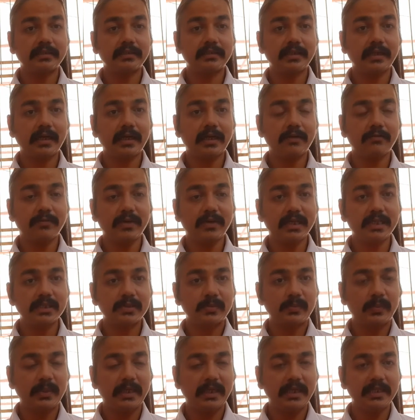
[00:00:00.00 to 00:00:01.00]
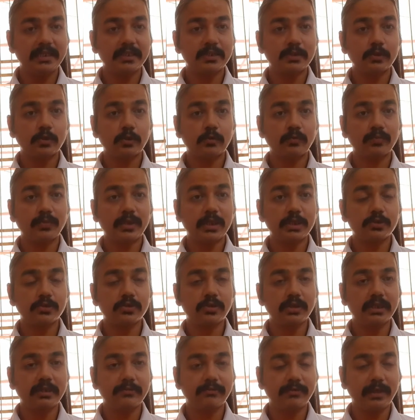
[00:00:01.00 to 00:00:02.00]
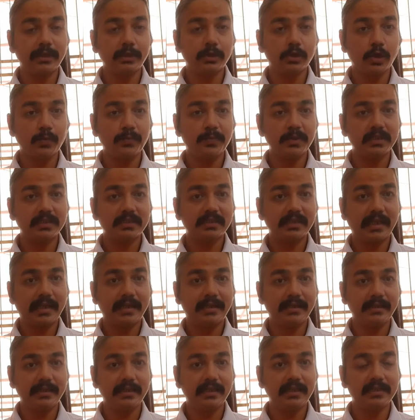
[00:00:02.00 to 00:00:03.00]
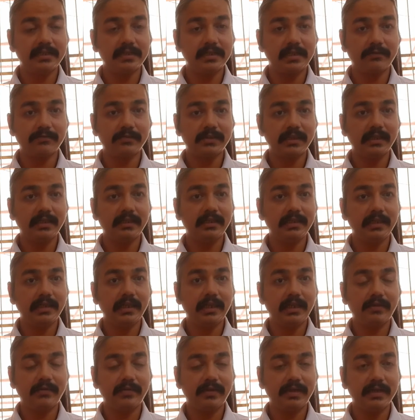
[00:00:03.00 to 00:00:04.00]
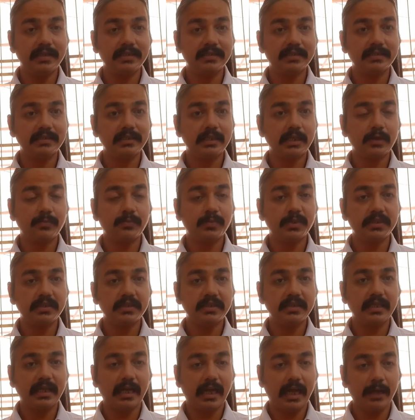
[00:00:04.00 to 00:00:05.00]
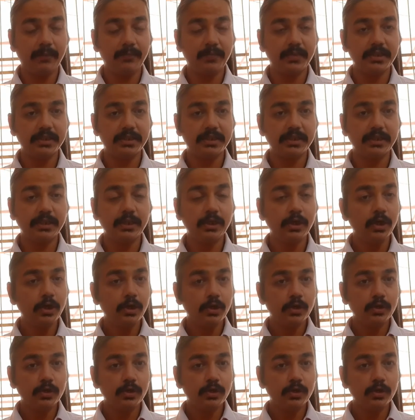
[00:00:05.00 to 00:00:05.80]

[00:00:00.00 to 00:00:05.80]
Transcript: There are various playlists based on different topics like legal drafting, legal awareness, CRPC, IPC.